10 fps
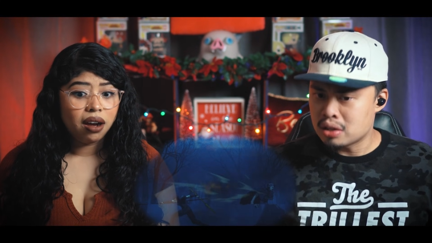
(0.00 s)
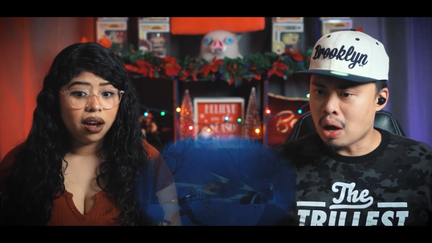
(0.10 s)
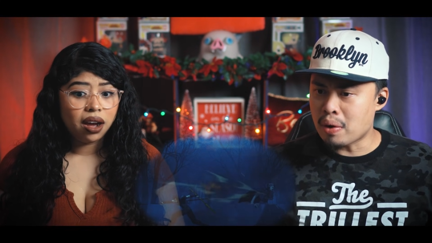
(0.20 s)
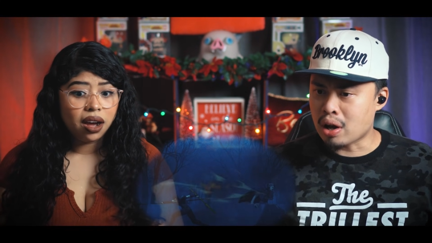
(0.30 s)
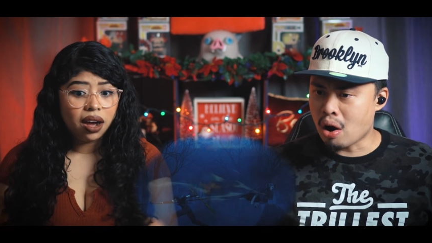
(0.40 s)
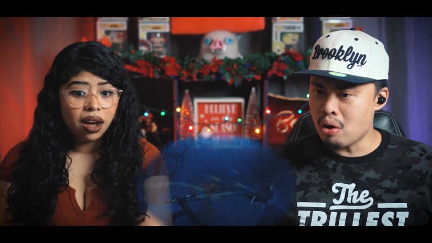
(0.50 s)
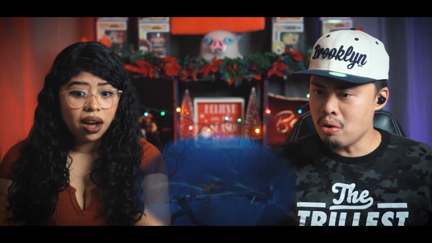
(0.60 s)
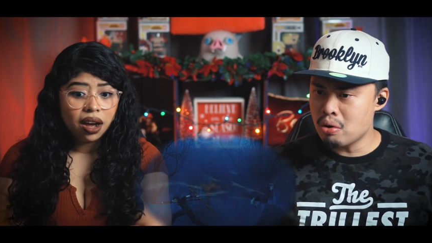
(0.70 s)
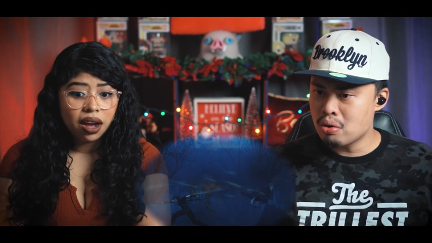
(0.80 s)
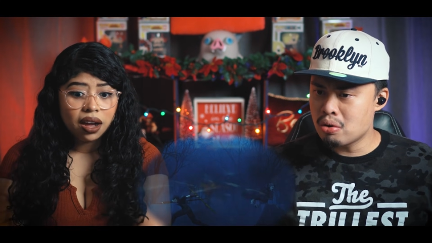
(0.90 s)
Speaker 1: There we
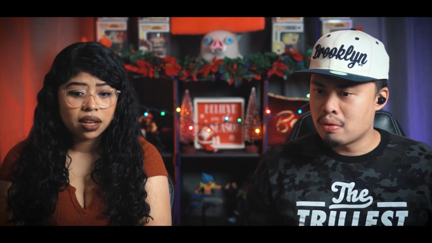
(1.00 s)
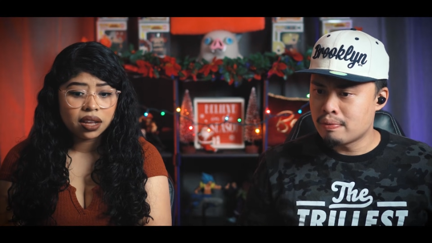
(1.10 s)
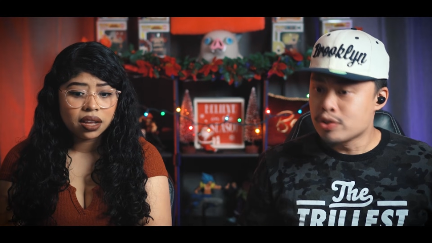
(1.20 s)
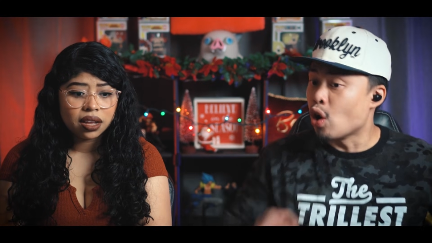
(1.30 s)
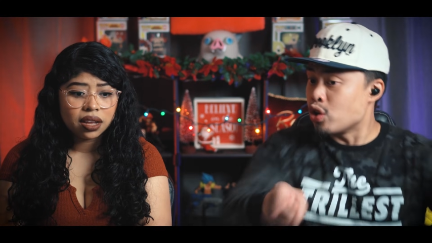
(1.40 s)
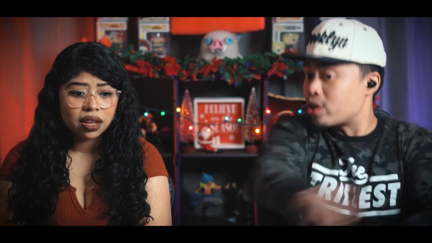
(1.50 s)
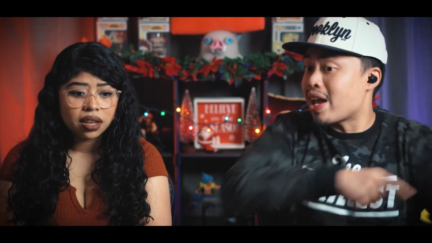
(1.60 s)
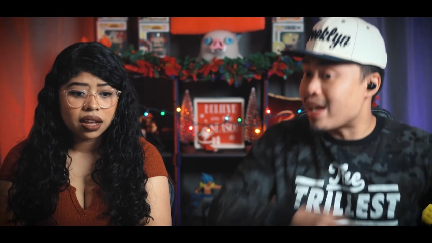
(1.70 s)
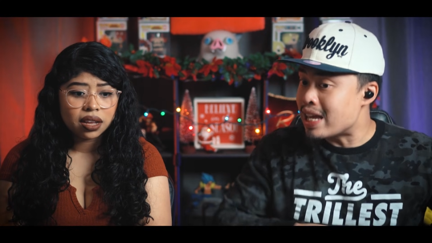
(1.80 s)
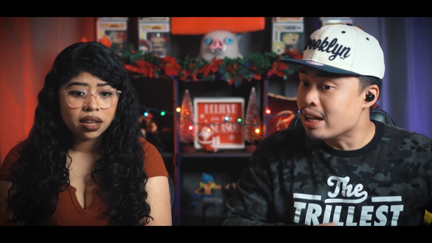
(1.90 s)
go. Yo, you
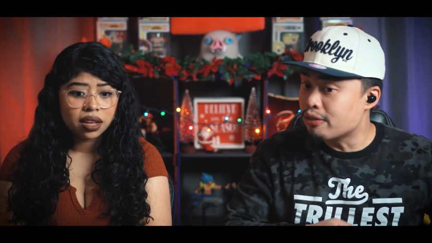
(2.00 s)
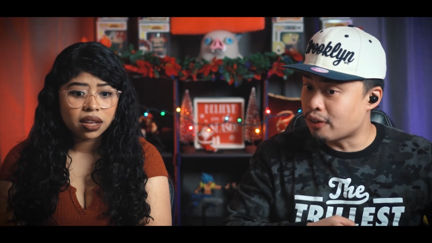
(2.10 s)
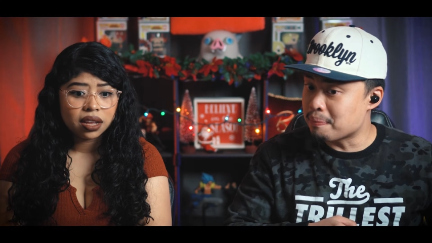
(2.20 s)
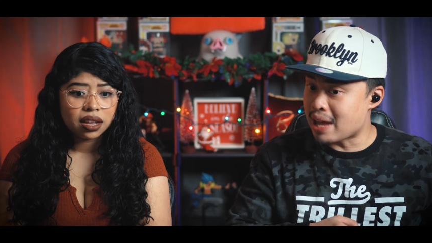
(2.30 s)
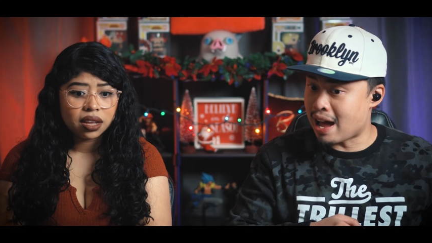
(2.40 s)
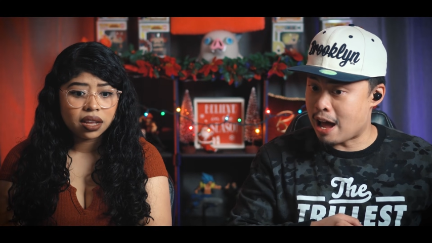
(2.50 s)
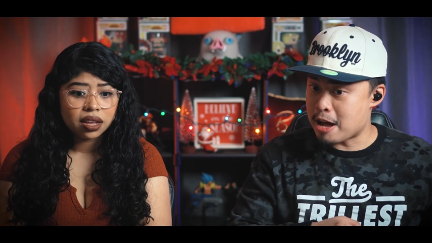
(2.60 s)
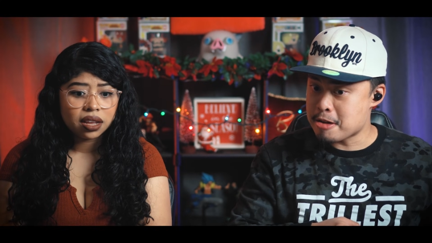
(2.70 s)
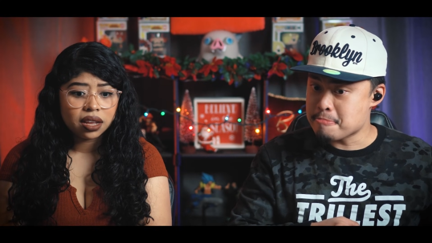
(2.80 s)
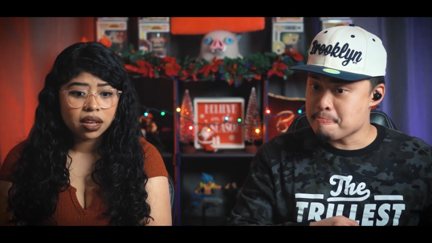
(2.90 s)
can't heal from that.